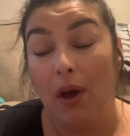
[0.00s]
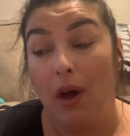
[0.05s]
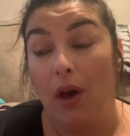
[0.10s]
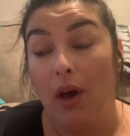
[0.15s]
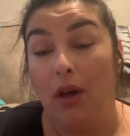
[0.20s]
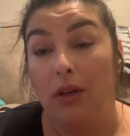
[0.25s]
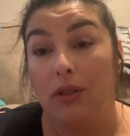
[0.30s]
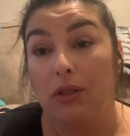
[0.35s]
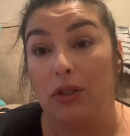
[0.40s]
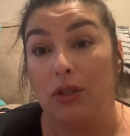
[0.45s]

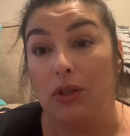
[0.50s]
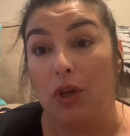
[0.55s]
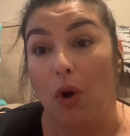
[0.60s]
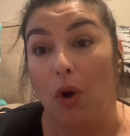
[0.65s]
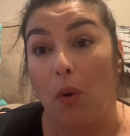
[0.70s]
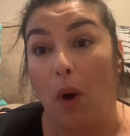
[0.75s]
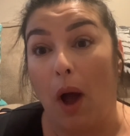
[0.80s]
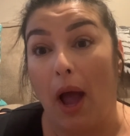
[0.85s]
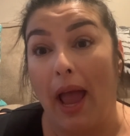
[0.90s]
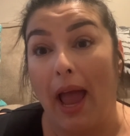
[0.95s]

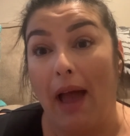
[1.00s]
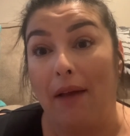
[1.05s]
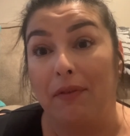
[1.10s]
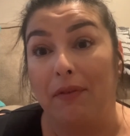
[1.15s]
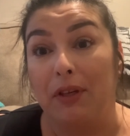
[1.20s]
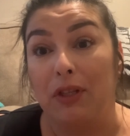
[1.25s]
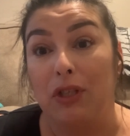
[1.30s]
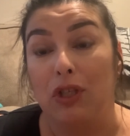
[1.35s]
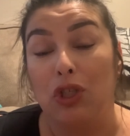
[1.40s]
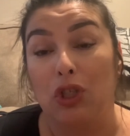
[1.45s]
So I have
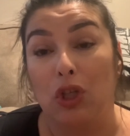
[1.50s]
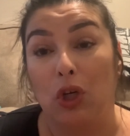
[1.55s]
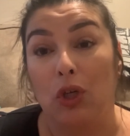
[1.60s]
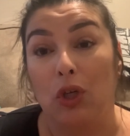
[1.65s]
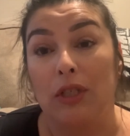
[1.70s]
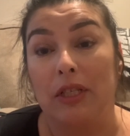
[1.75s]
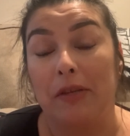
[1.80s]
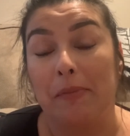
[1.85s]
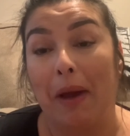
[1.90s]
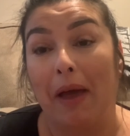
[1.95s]

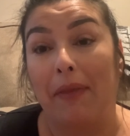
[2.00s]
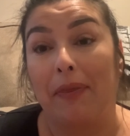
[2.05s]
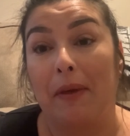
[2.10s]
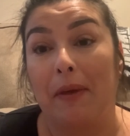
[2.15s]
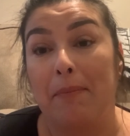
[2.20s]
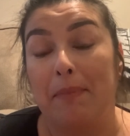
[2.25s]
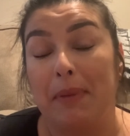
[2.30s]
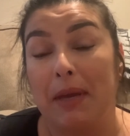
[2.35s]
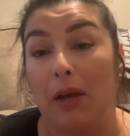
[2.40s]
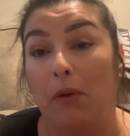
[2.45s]
concerns about
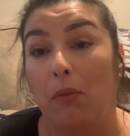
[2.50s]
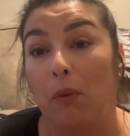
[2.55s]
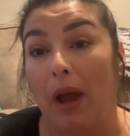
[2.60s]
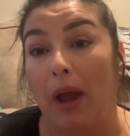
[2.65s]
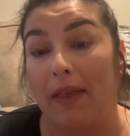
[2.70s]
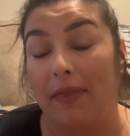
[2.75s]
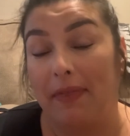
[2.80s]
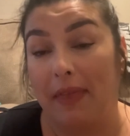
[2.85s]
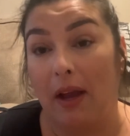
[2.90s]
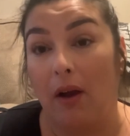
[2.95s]
them being
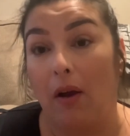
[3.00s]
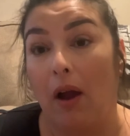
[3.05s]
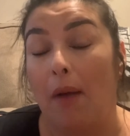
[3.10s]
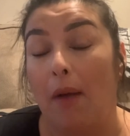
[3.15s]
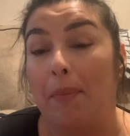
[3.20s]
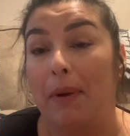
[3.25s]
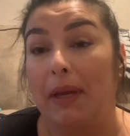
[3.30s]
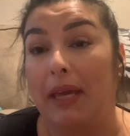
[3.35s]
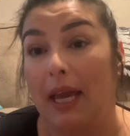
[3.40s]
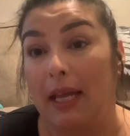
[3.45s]
right there
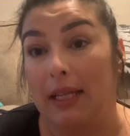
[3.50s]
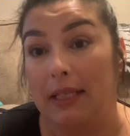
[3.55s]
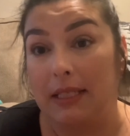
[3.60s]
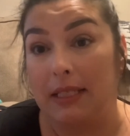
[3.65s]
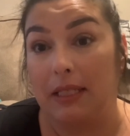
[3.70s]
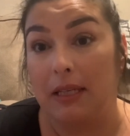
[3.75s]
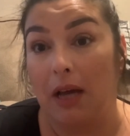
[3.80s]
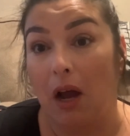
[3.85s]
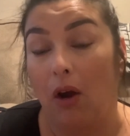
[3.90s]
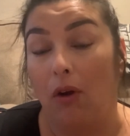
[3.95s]
up
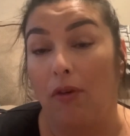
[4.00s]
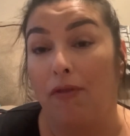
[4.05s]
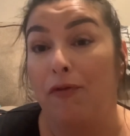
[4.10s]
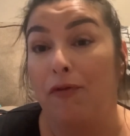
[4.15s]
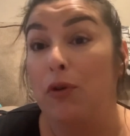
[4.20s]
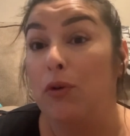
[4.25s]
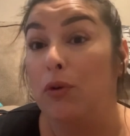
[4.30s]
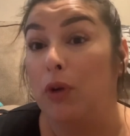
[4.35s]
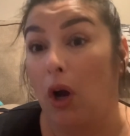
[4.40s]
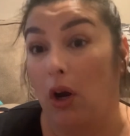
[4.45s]
against our
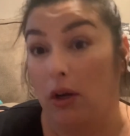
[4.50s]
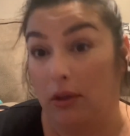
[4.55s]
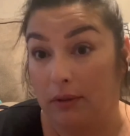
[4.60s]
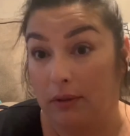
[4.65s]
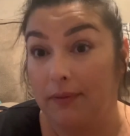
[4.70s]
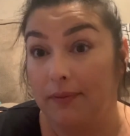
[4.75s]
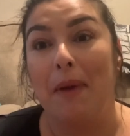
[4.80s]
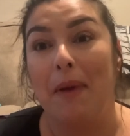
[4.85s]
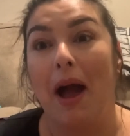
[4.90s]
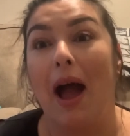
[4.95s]
food
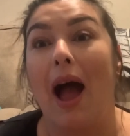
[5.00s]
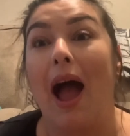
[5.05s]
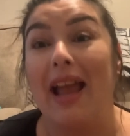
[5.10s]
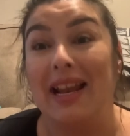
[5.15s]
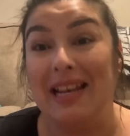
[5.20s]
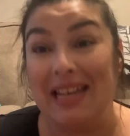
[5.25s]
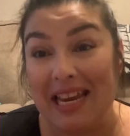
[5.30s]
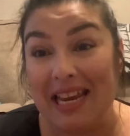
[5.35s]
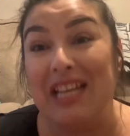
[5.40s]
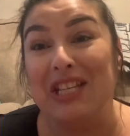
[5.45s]
garden. I
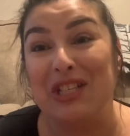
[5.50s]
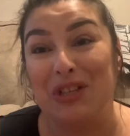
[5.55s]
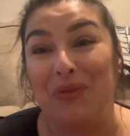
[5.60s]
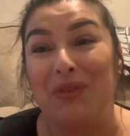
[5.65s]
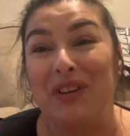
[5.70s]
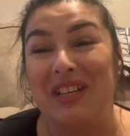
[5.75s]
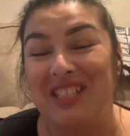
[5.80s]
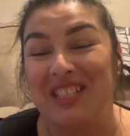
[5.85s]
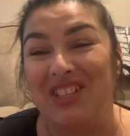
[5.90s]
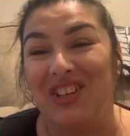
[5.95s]
need to
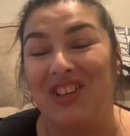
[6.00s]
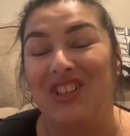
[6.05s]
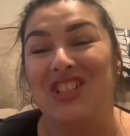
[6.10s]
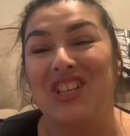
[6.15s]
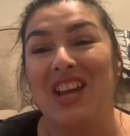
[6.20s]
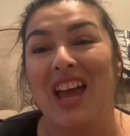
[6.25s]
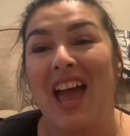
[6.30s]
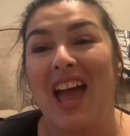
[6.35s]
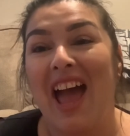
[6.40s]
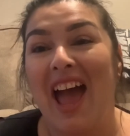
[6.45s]
research
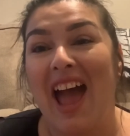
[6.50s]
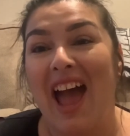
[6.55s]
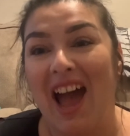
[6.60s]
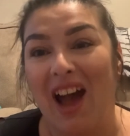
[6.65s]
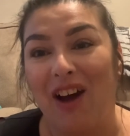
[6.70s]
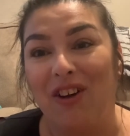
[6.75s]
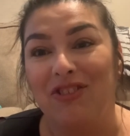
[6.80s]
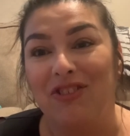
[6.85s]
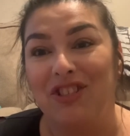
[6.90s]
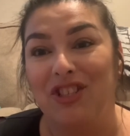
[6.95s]

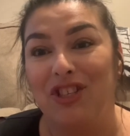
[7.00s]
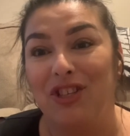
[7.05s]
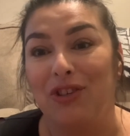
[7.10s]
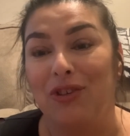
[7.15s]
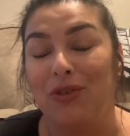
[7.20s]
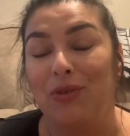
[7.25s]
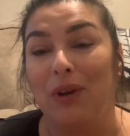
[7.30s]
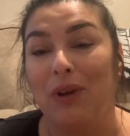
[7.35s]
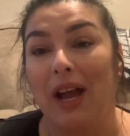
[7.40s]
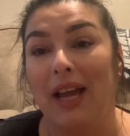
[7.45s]
how
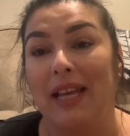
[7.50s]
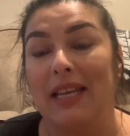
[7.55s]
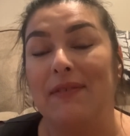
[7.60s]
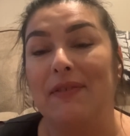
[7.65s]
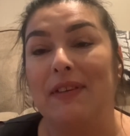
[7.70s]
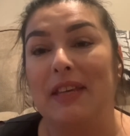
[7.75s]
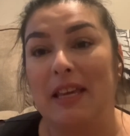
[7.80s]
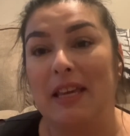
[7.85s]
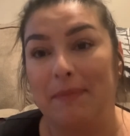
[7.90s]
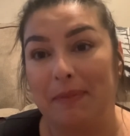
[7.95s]
to kind
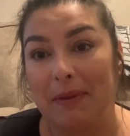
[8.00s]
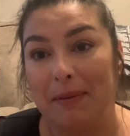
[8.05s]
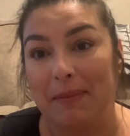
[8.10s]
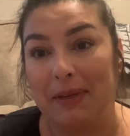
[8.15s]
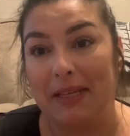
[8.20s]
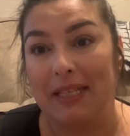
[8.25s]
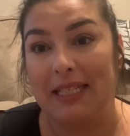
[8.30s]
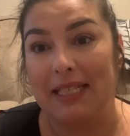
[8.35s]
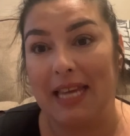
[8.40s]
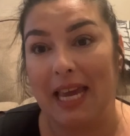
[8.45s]
of keep them
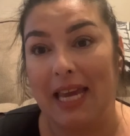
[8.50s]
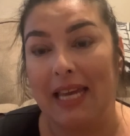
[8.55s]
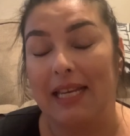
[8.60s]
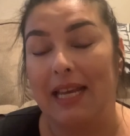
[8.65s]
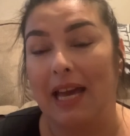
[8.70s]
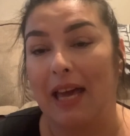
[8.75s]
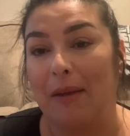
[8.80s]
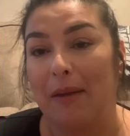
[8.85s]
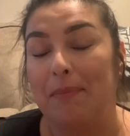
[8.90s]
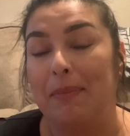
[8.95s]
contained,
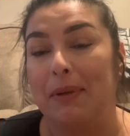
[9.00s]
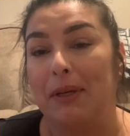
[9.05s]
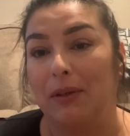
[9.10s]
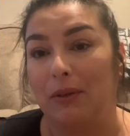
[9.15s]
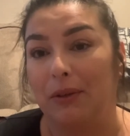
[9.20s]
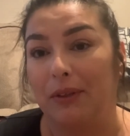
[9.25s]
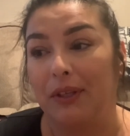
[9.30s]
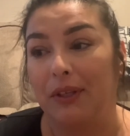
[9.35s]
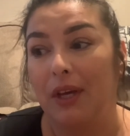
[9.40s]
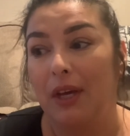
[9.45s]
how to
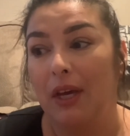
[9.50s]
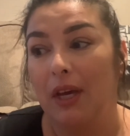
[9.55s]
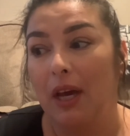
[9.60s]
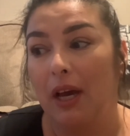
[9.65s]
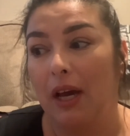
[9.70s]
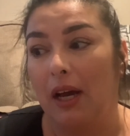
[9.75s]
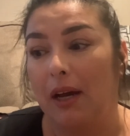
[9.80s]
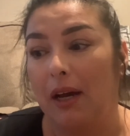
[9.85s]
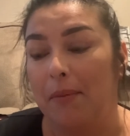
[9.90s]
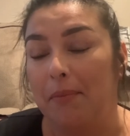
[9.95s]
build
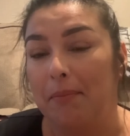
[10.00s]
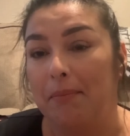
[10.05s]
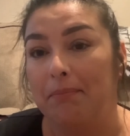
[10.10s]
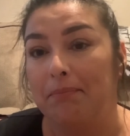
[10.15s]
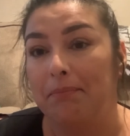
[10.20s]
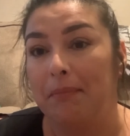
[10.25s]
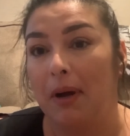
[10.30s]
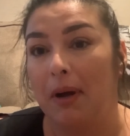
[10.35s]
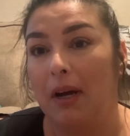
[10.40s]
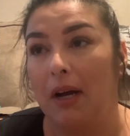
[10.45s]

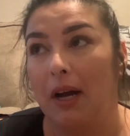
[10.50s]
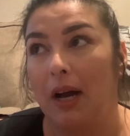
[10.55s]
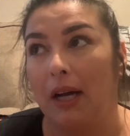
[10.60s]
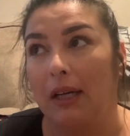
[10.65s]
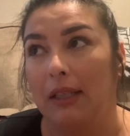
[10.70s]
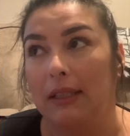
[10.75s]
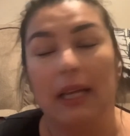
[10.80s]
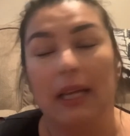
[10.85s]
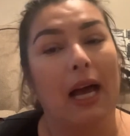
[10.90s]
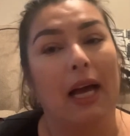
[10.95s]

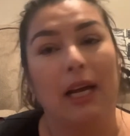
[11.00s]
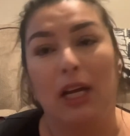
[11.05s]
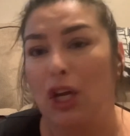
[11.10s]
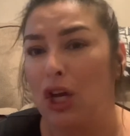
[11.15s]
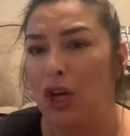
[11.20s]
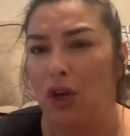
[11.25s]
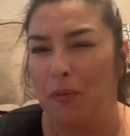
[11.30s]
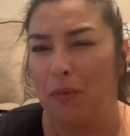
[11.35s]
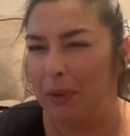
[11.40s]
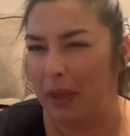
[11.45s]
a
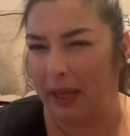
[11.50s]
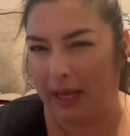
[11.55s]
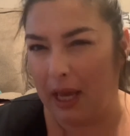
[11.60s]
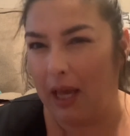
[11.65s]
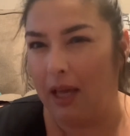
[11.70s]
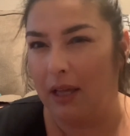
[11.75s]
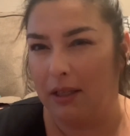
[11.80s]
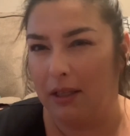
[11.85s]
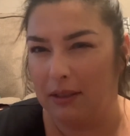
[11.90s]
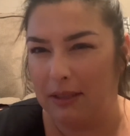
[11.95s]
coop, like
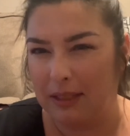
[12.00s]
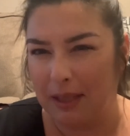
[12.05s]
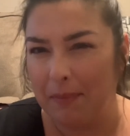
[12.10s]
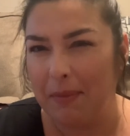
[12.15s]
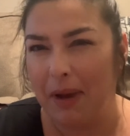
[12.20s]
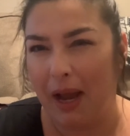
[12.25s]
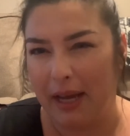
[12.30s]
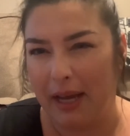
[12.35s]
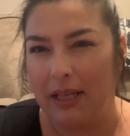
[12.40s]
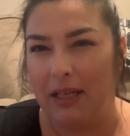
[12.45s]
some
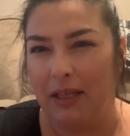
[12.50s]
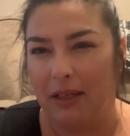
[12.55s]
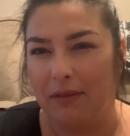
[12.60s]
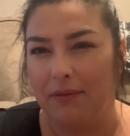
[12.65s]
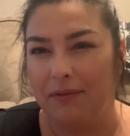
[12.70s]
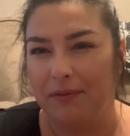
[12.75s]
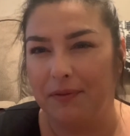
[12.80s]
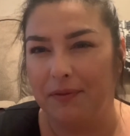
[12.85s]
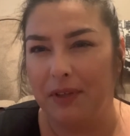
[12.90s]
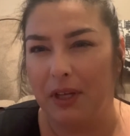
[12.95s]
kind
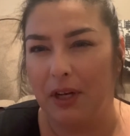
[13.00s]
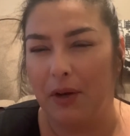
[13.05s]
of, you know,